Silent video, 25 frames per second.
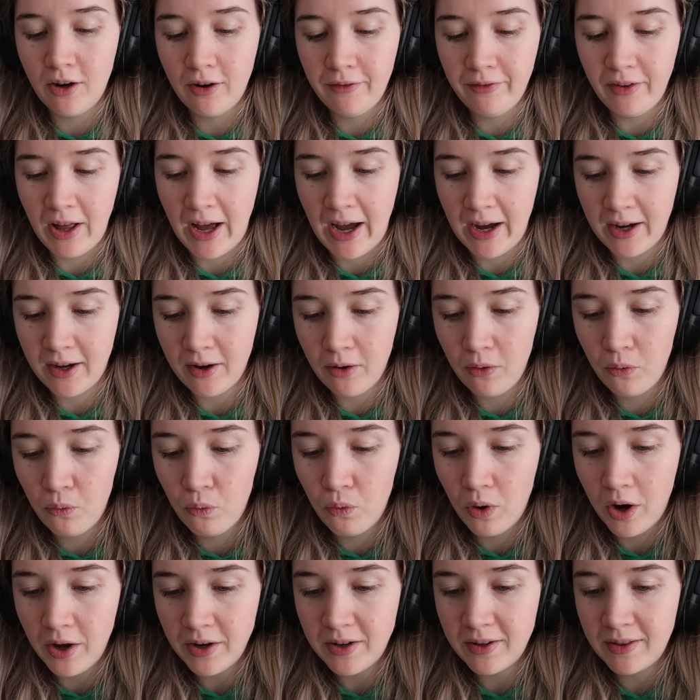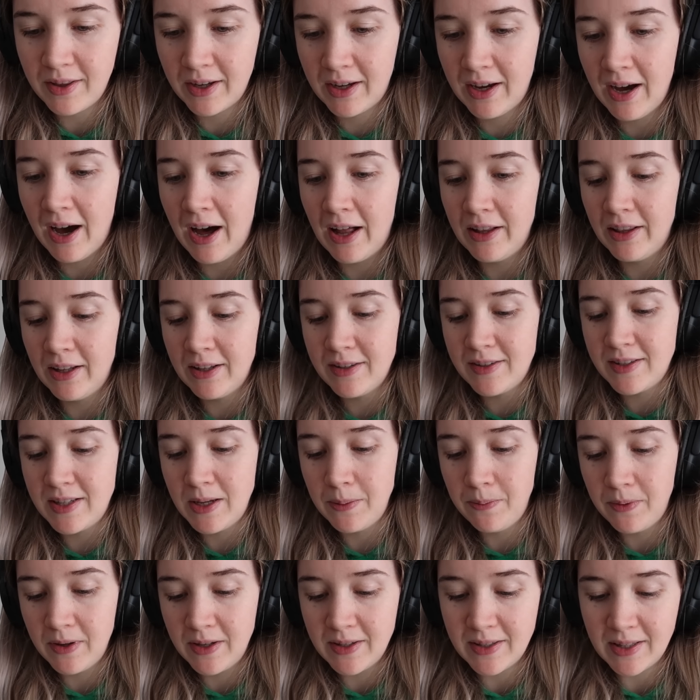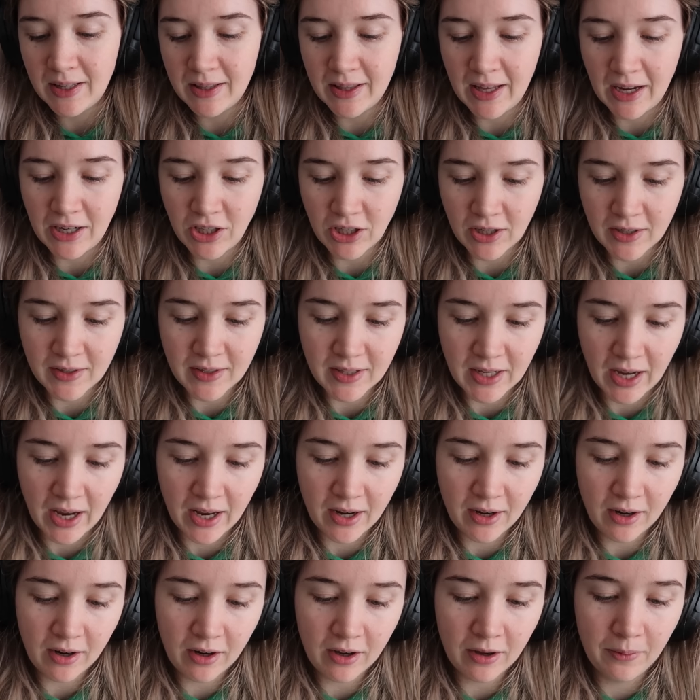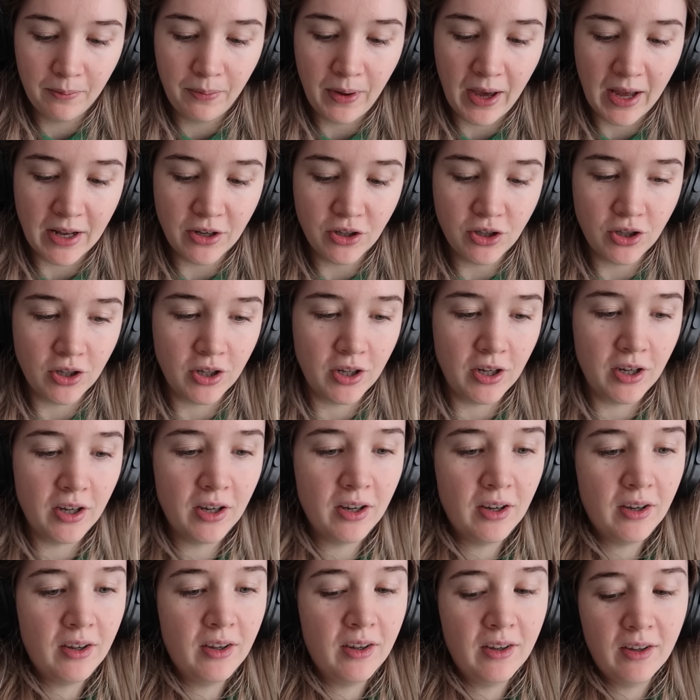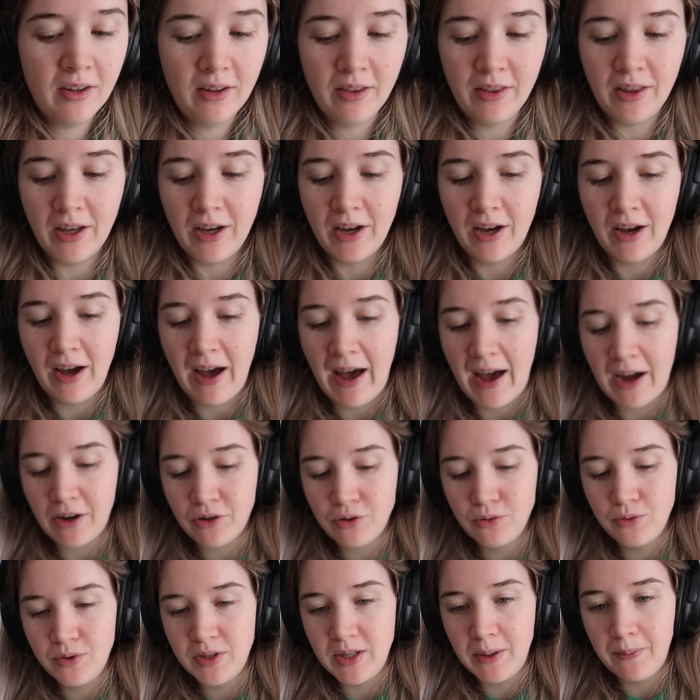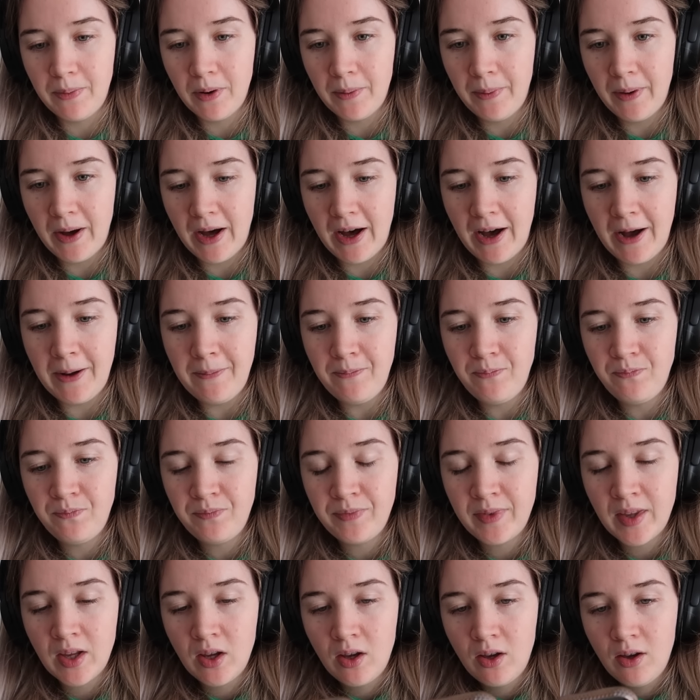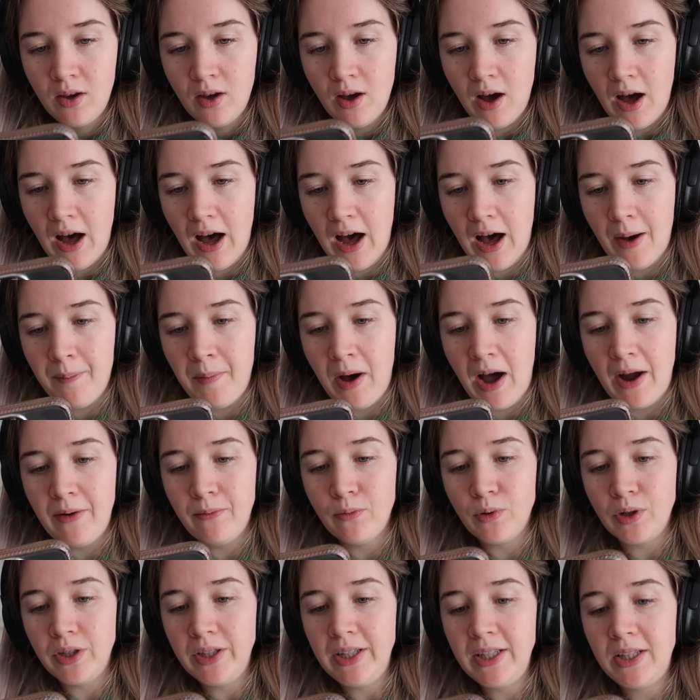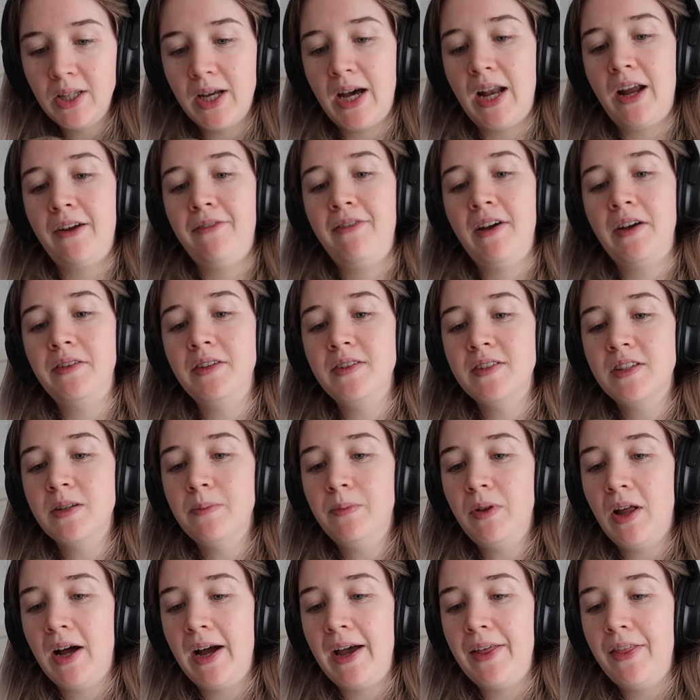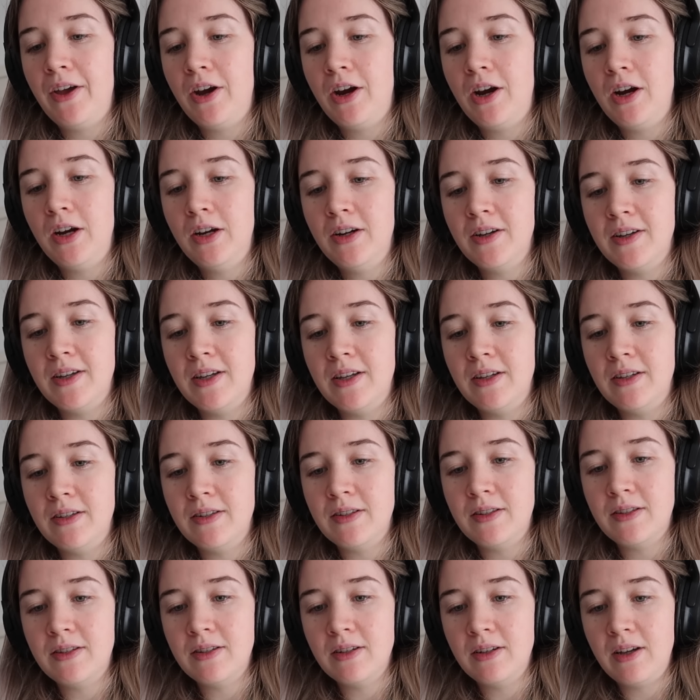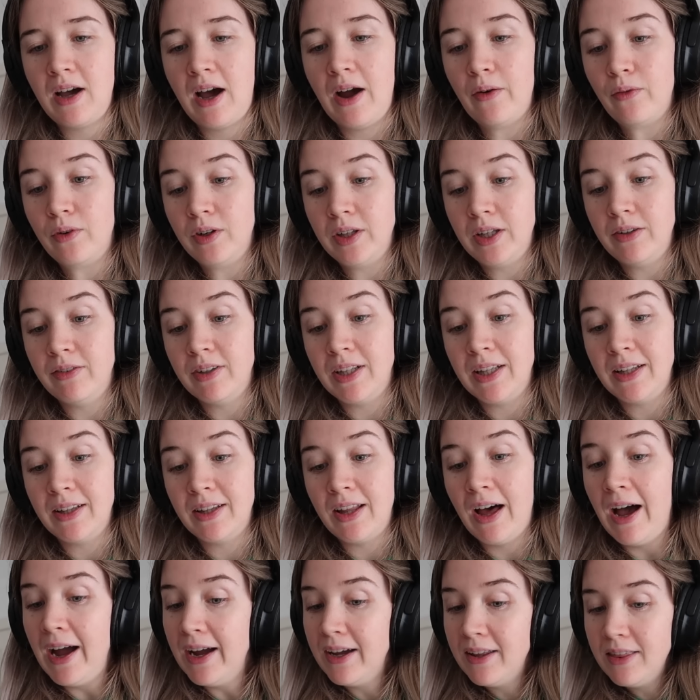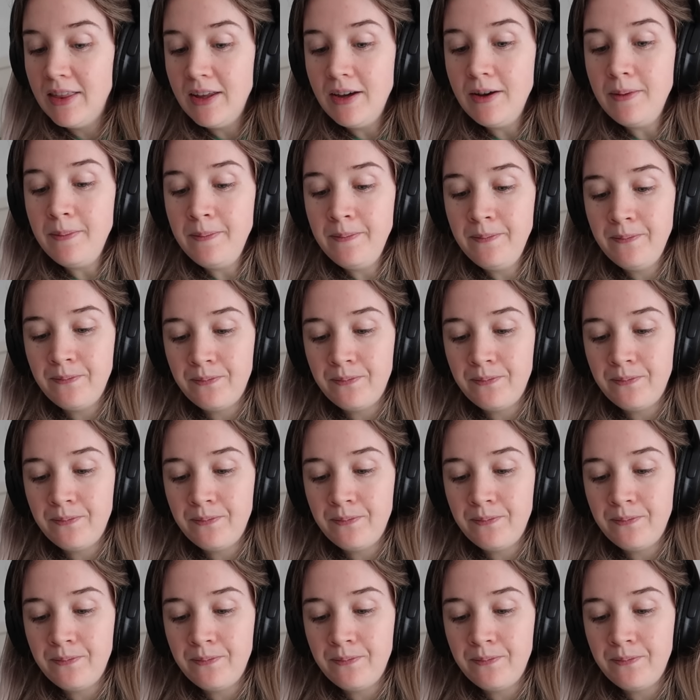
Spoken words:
of like what the color zip is that they just sent compared to the actual zipper part. I'm really glad I found this supplier though, because I really, really like them.